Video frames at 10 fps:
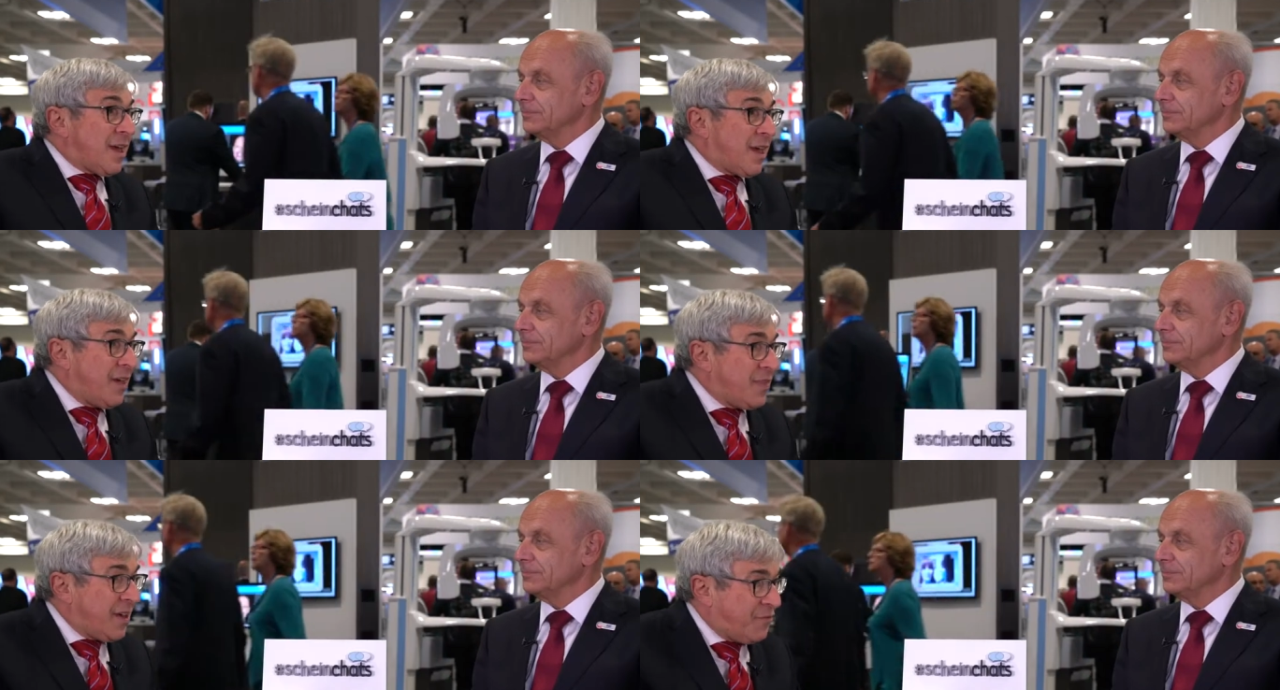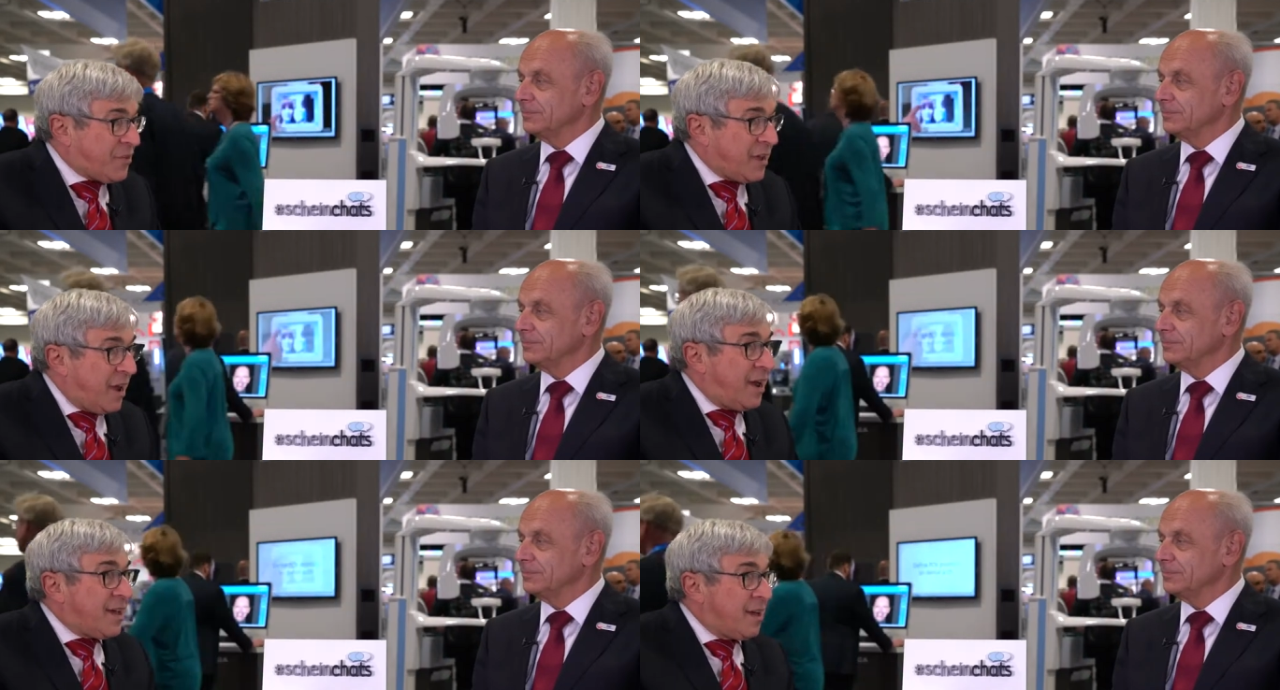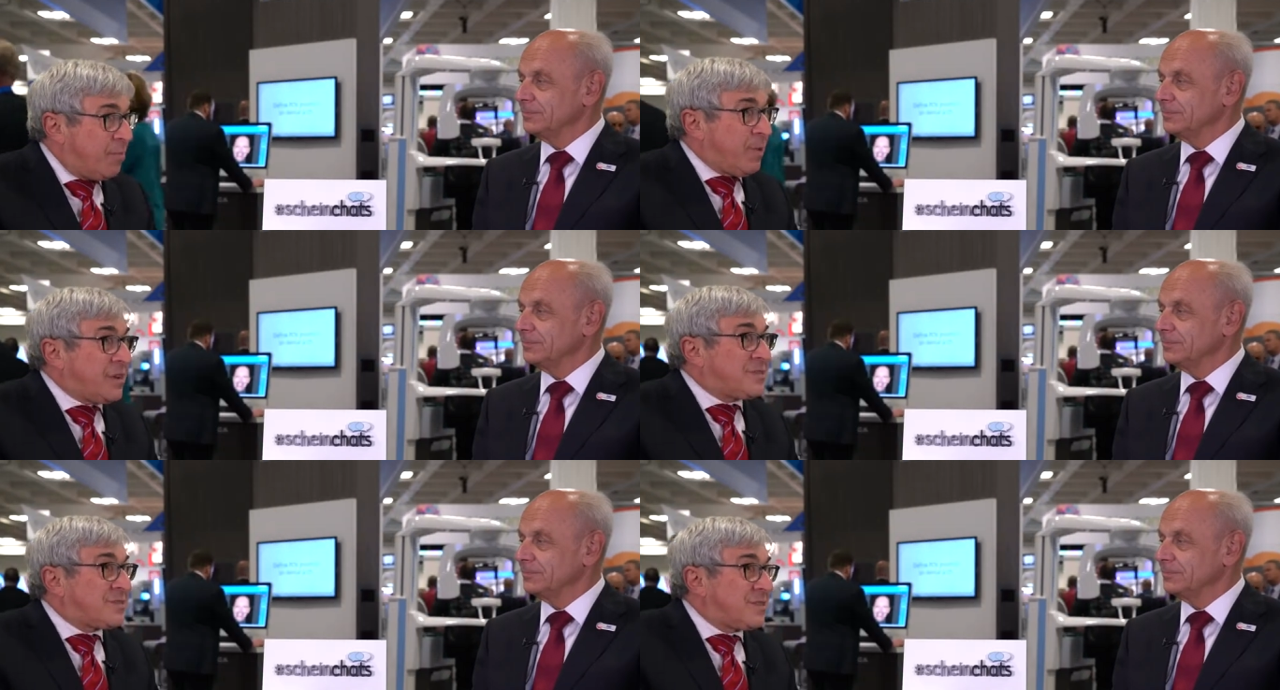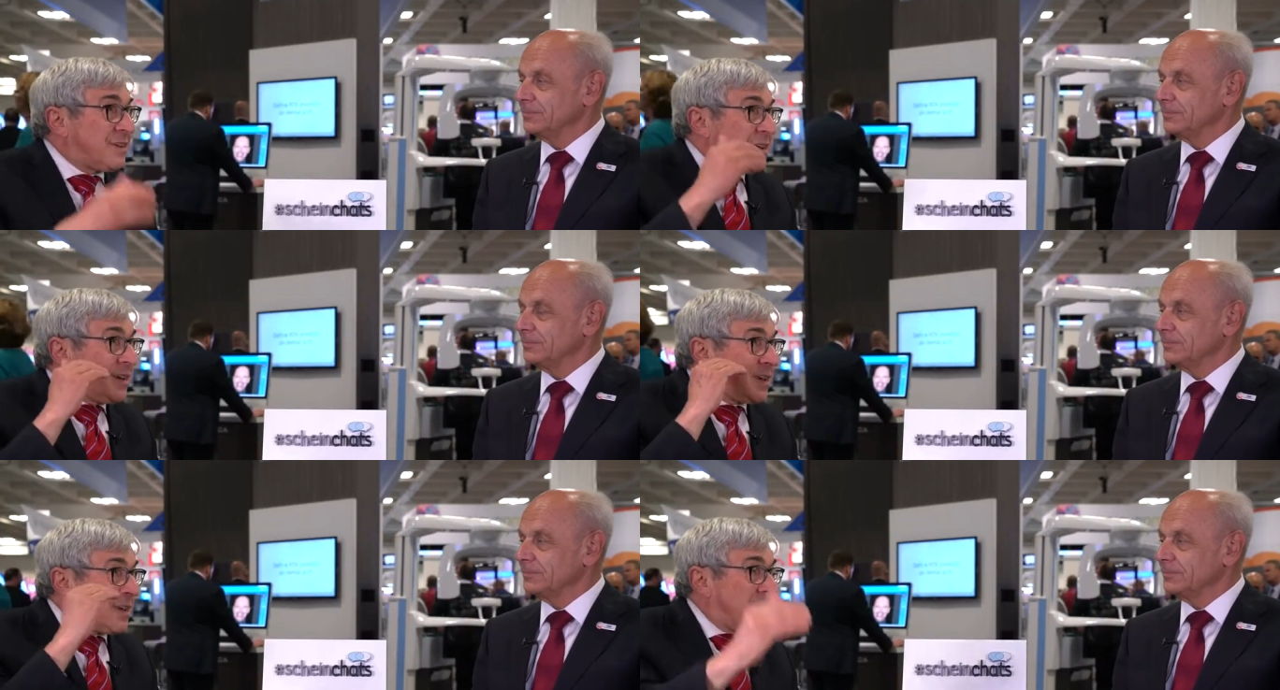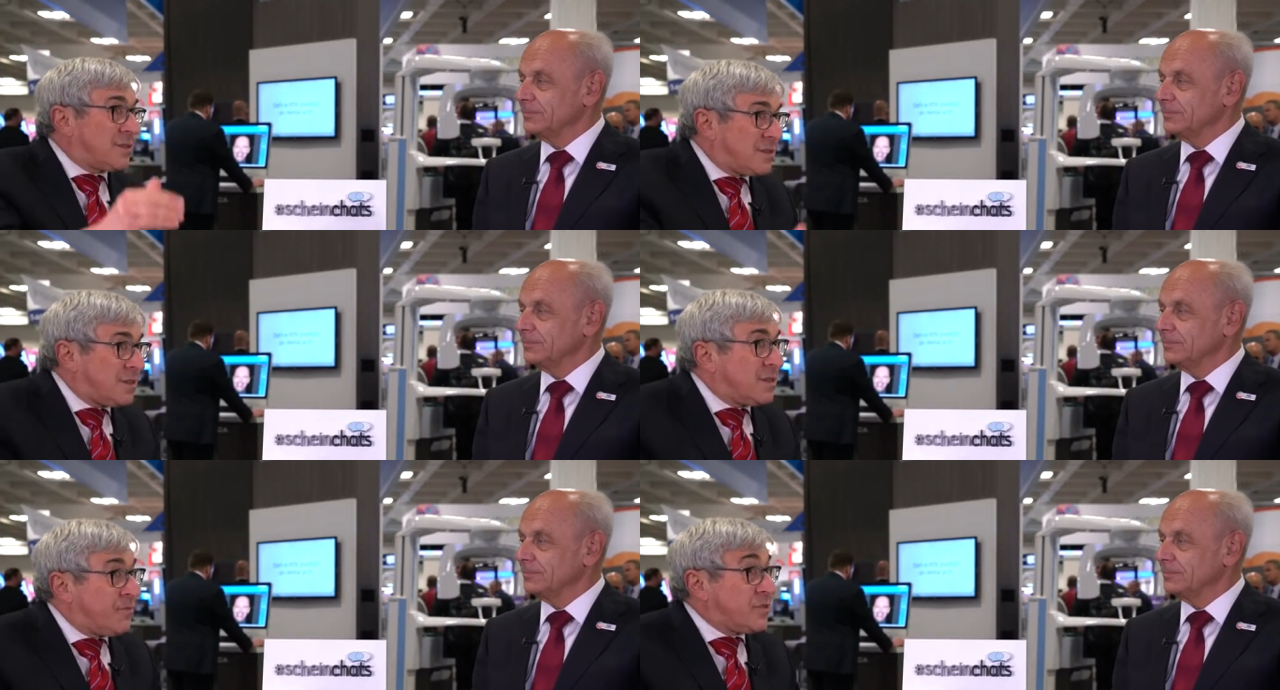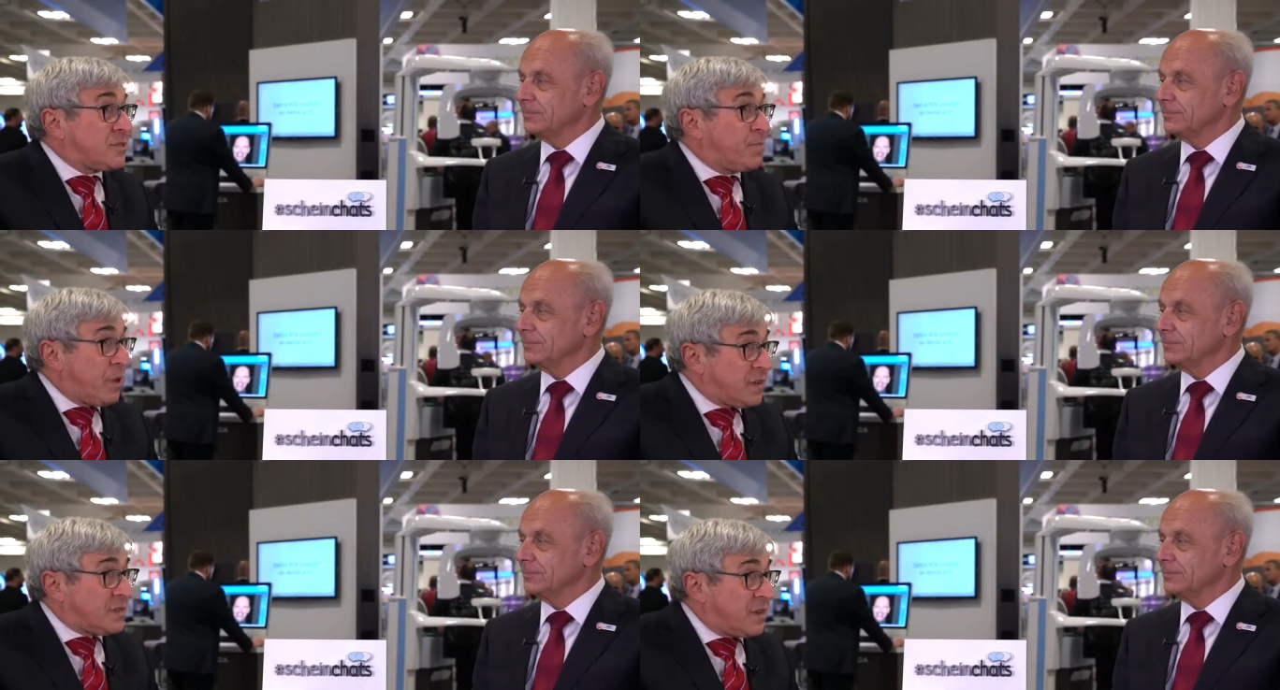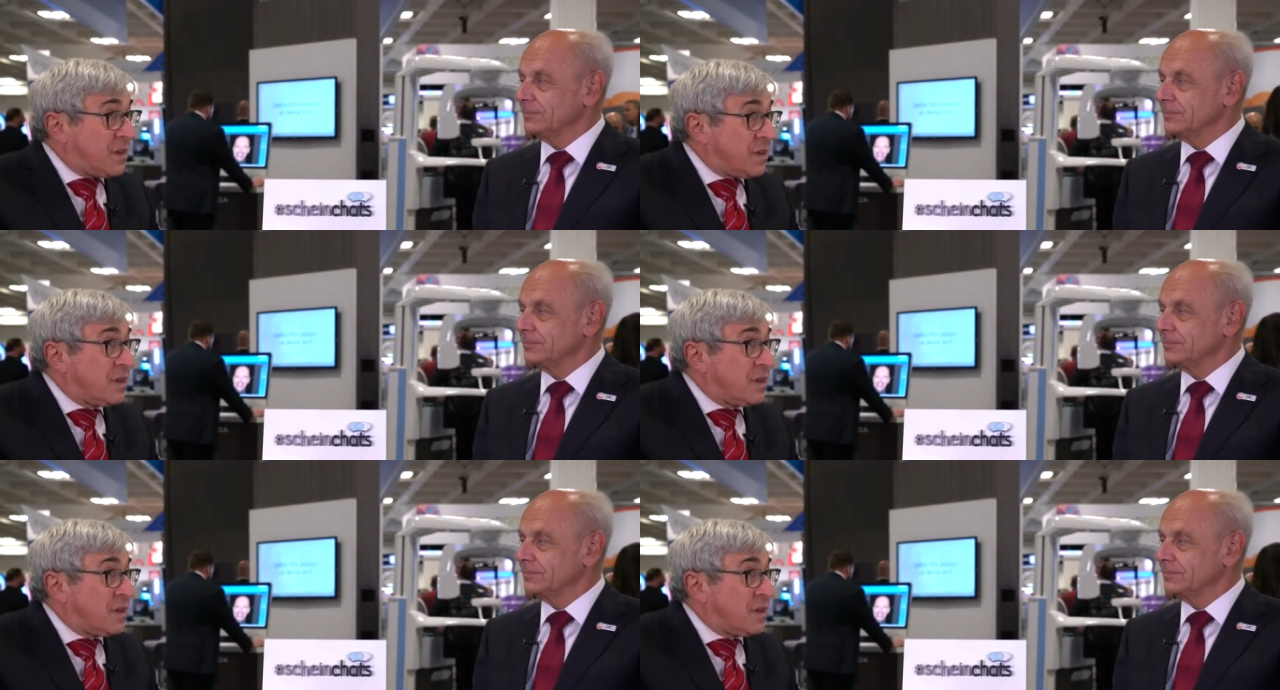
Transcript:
Speaker 1: Can the F D I help us get the visibility